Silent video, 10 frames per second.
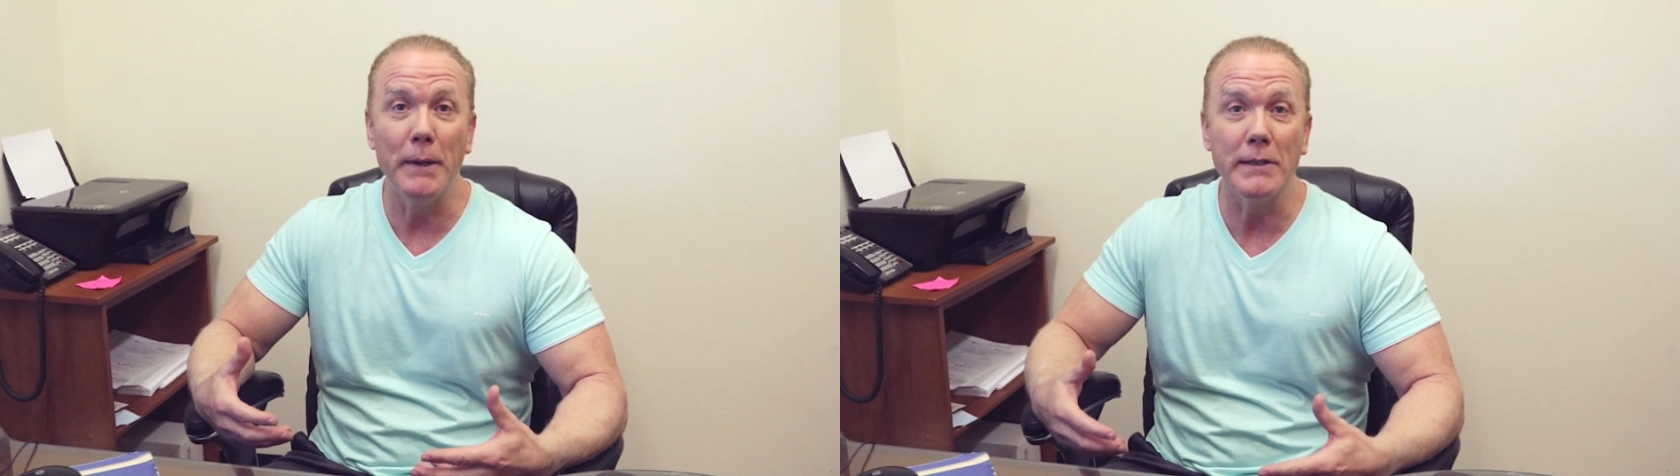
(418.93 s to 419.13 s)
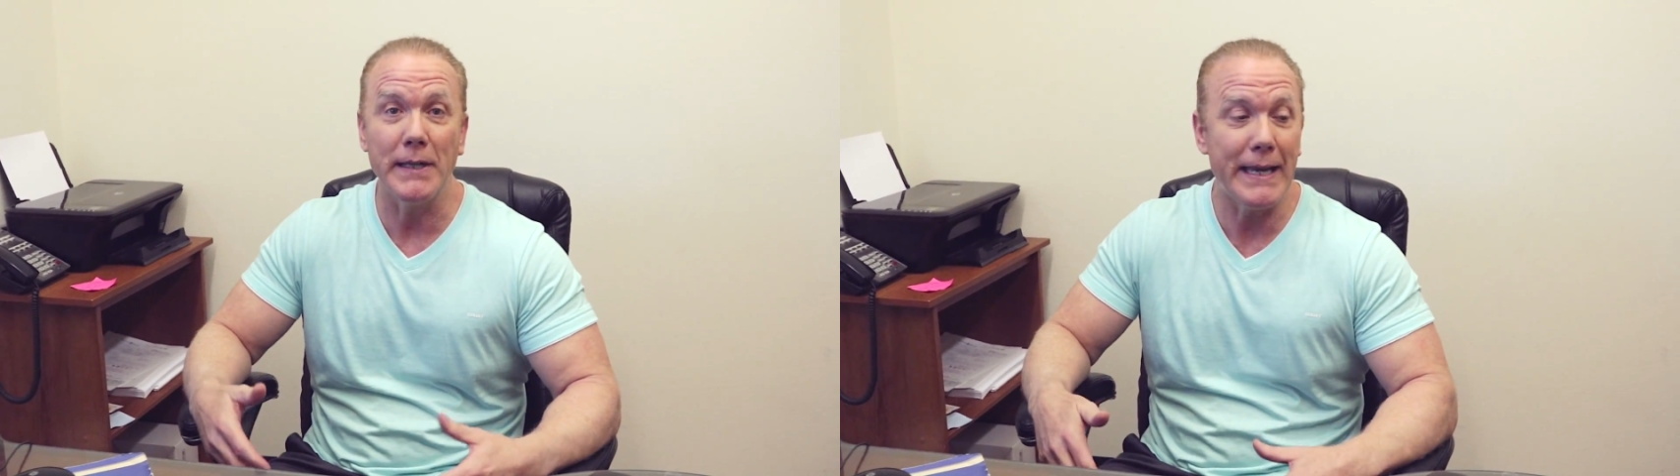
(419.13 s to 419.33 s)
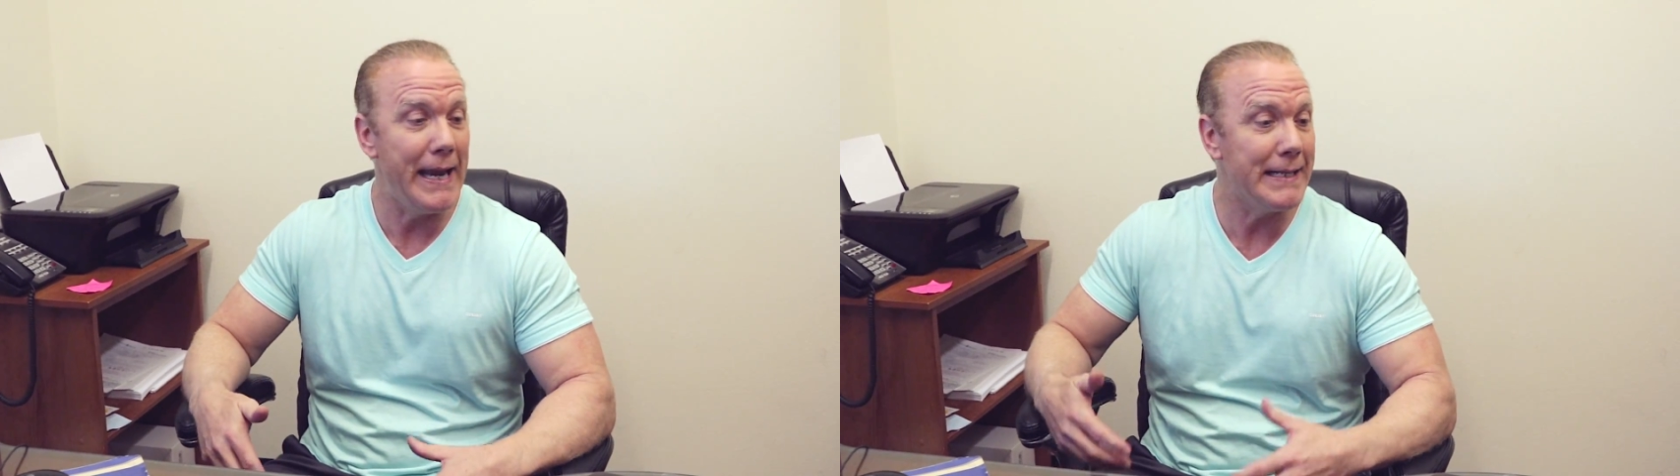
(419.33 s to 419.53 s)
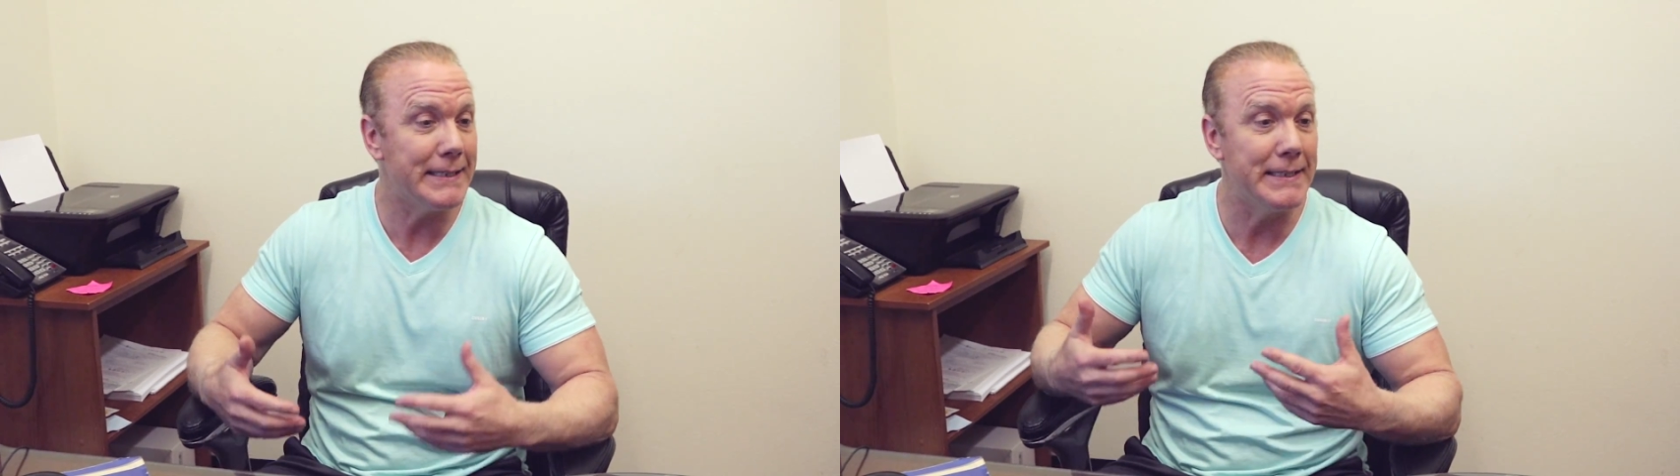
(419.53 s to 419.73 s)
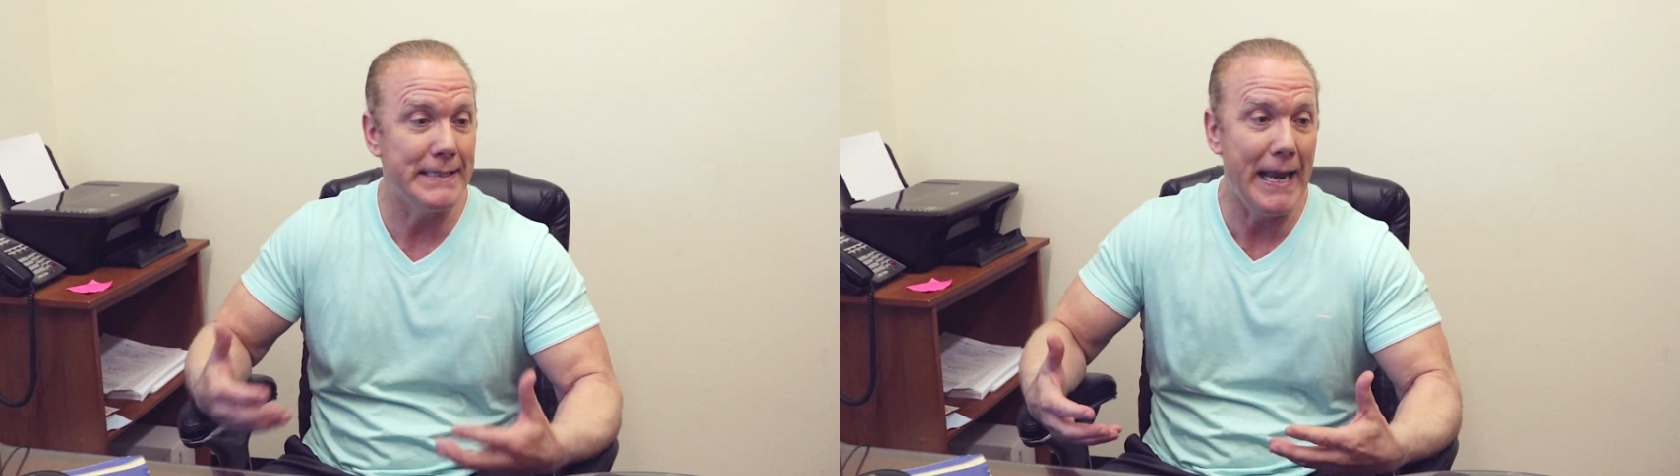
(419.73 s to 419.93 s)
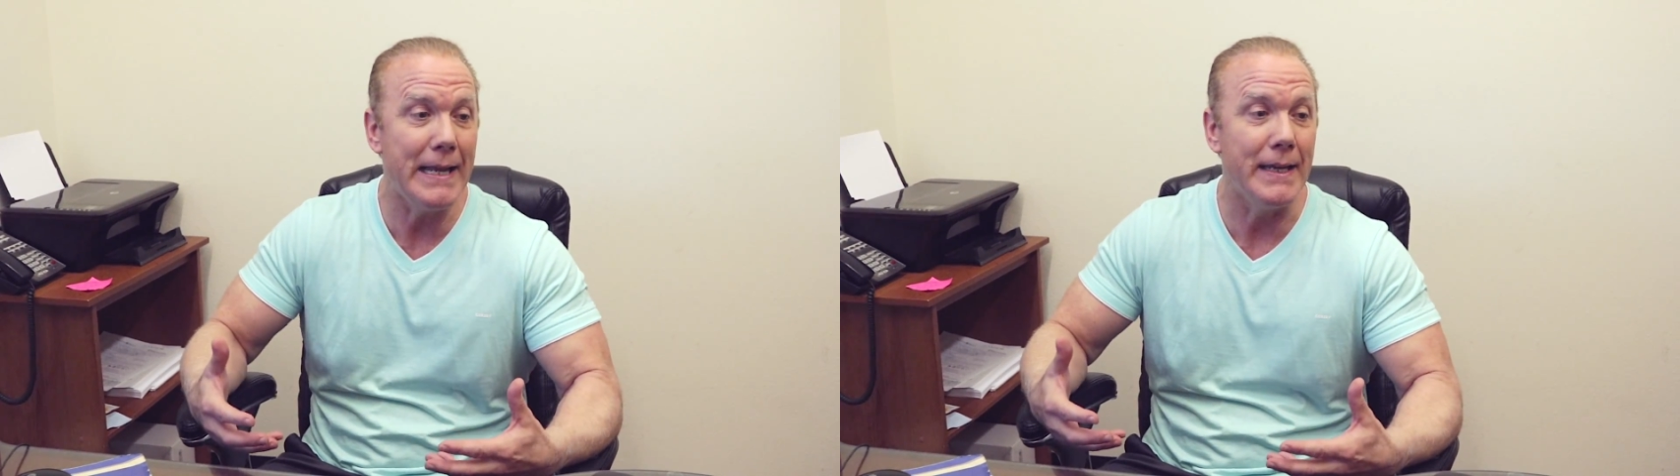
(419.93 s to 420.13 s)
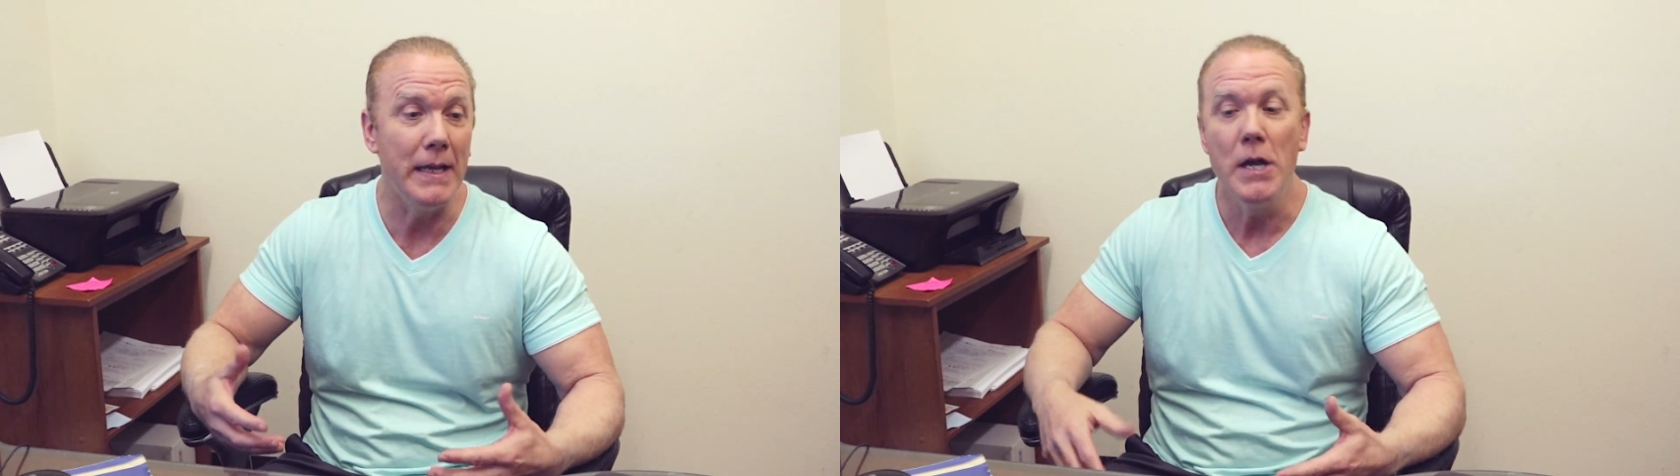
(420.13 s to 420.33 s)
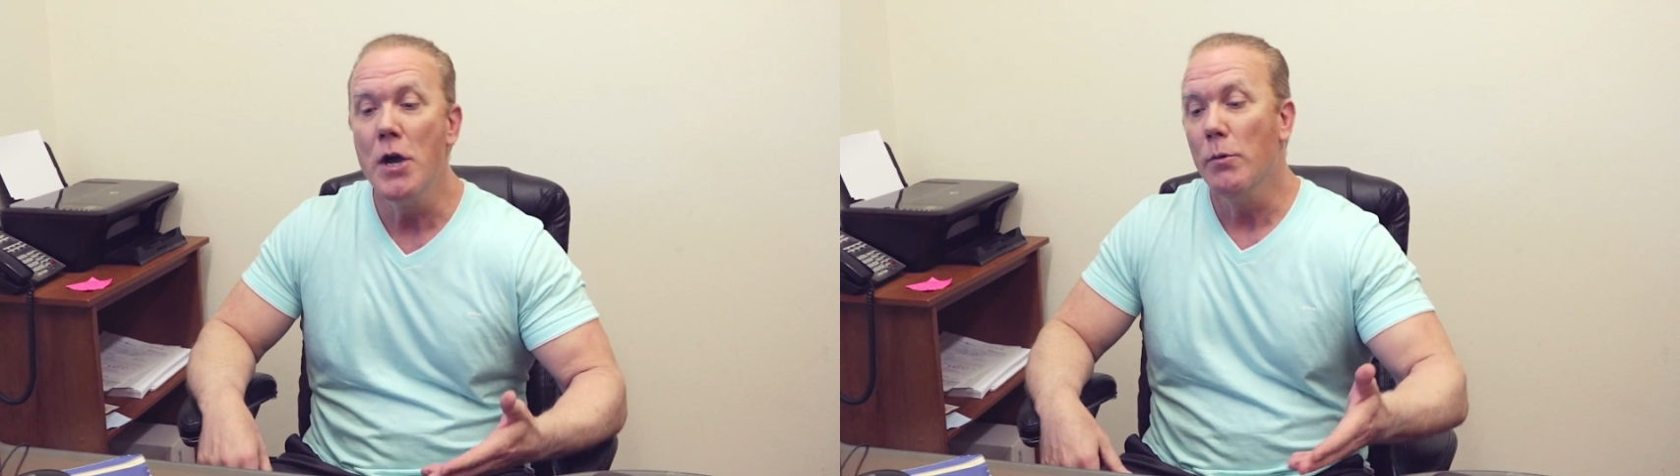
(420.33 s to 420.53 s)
because I can't stand it